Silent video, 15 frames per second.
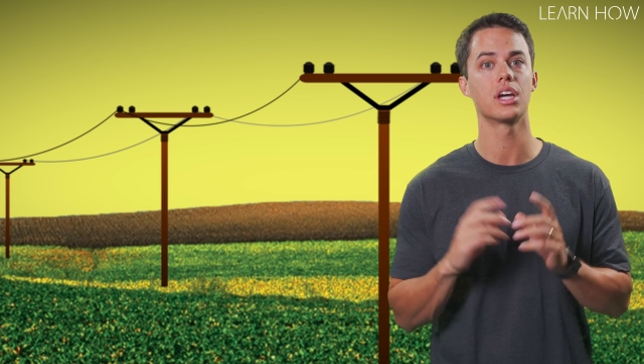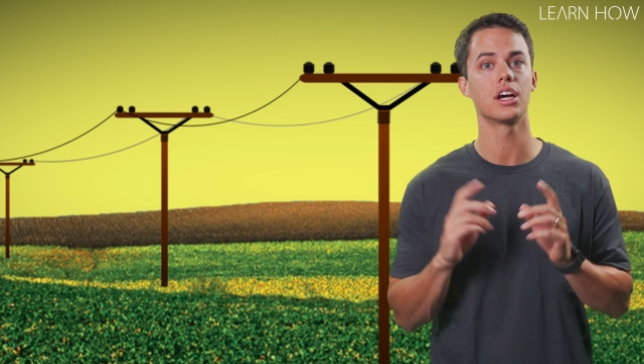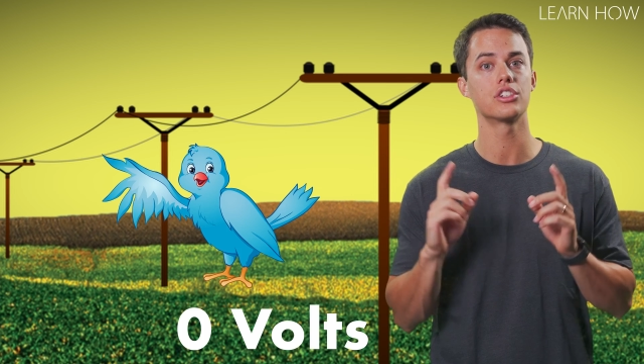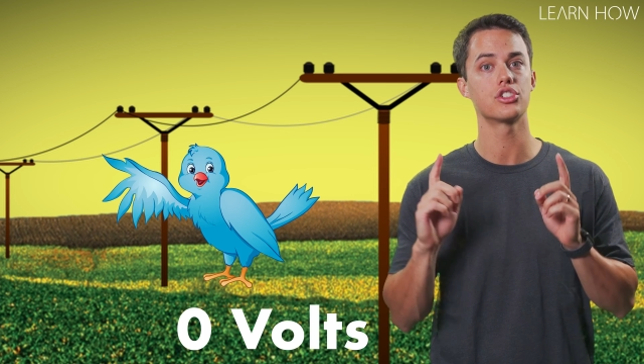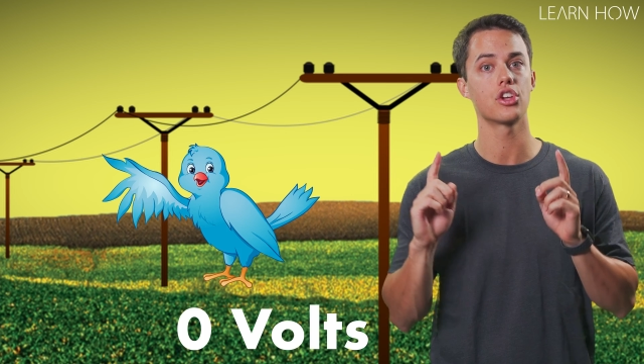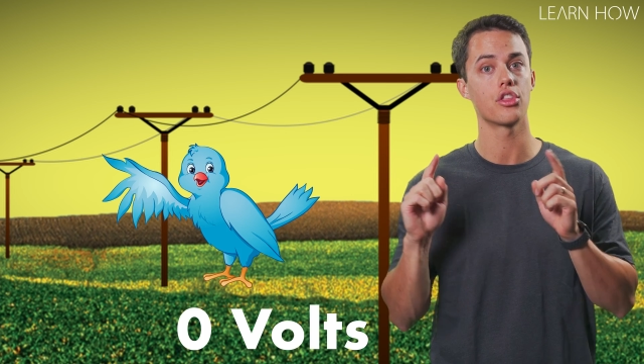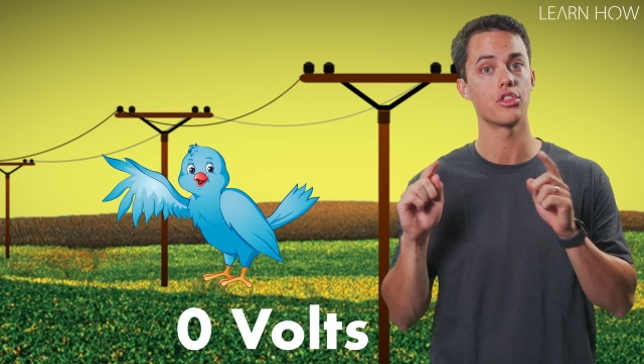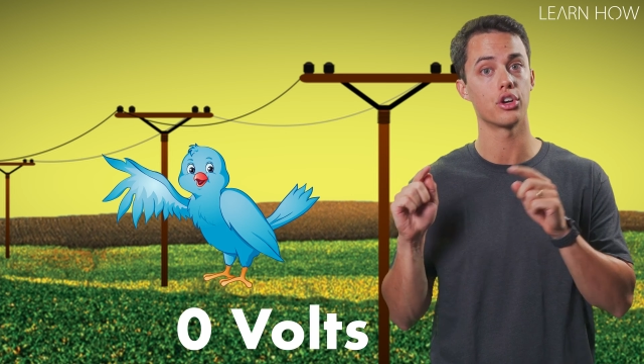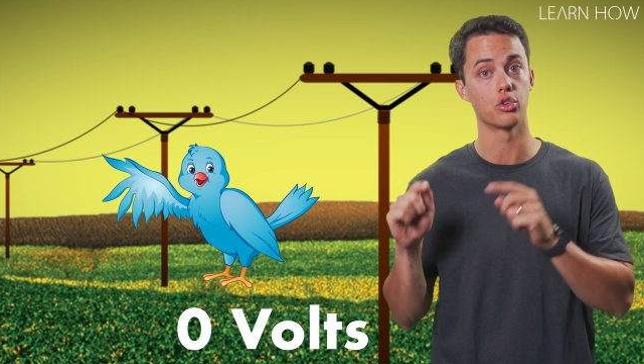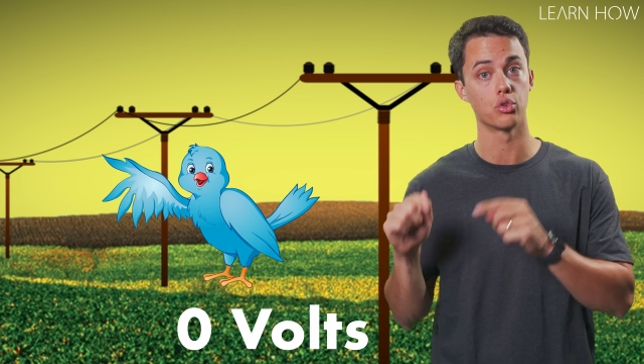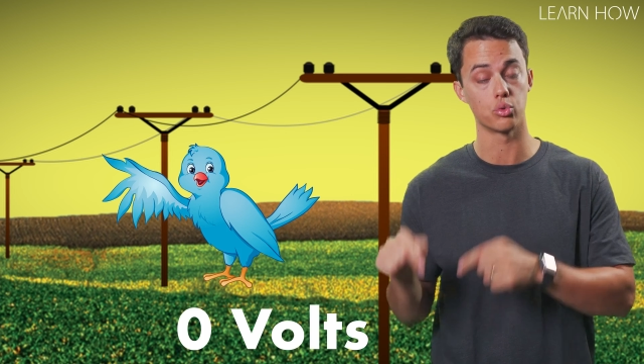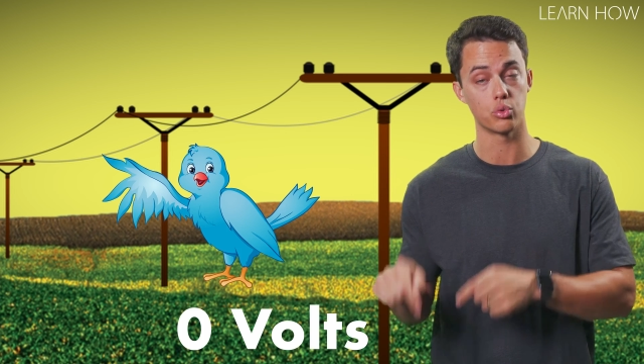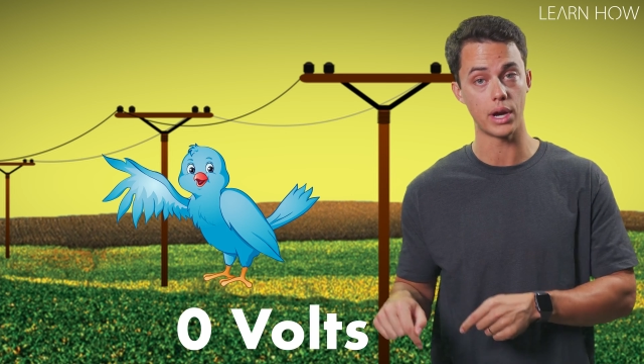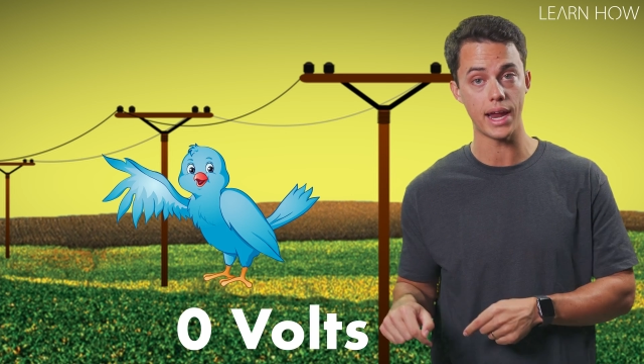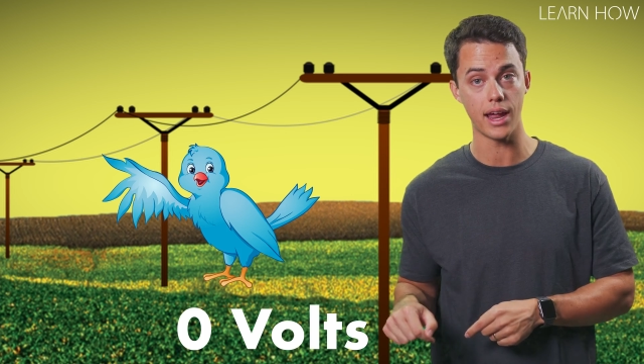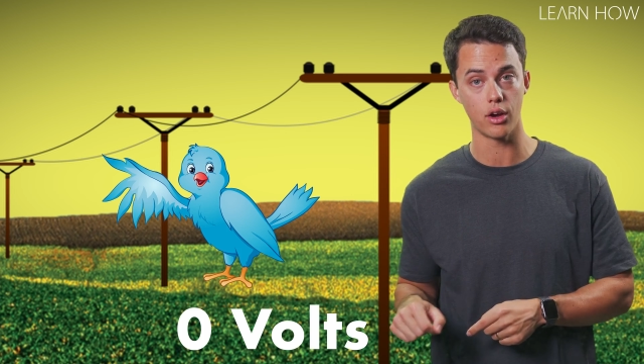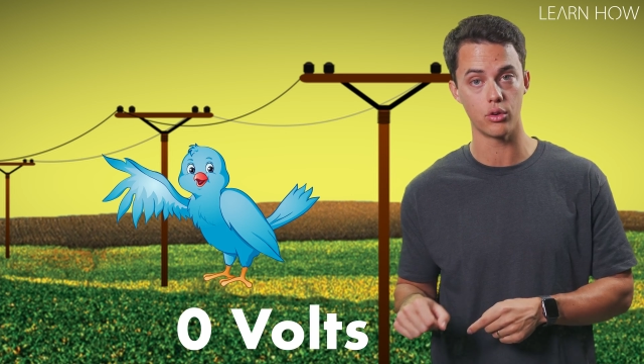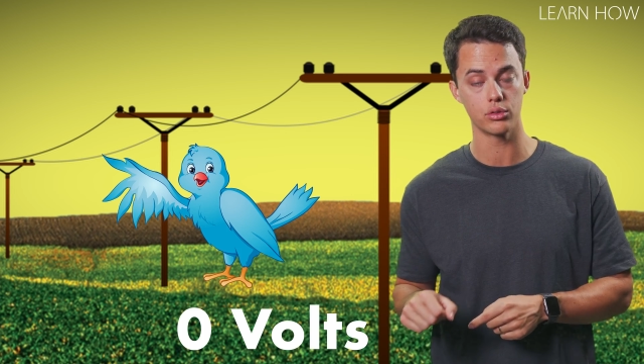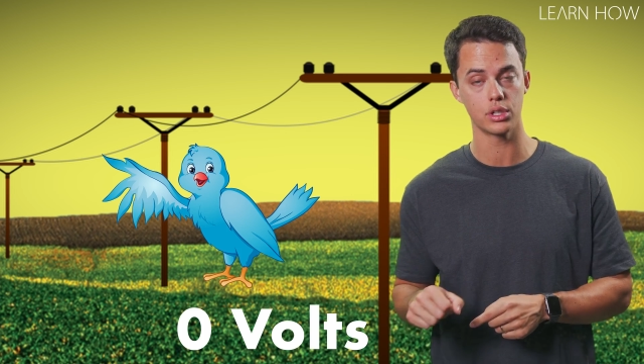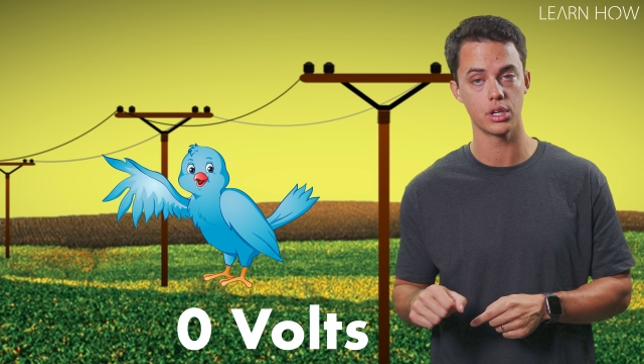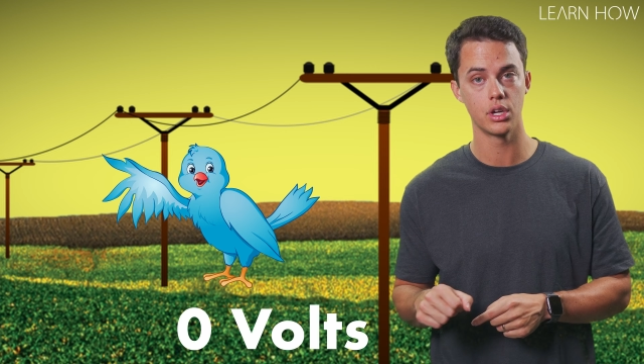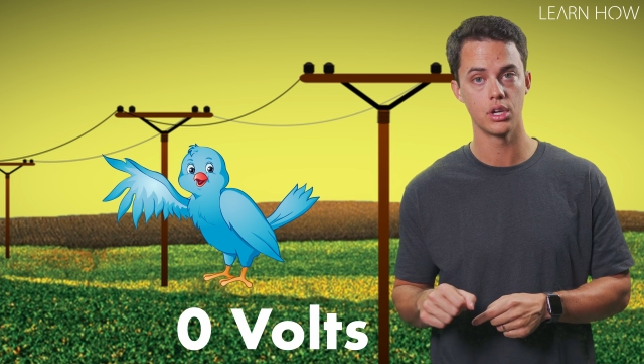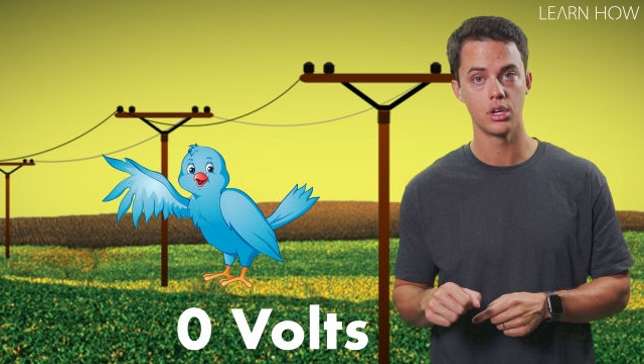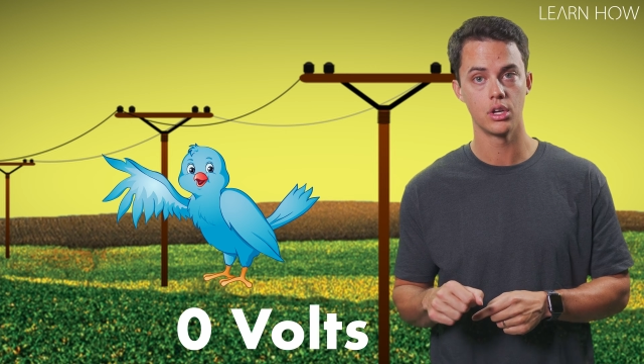touch the ground,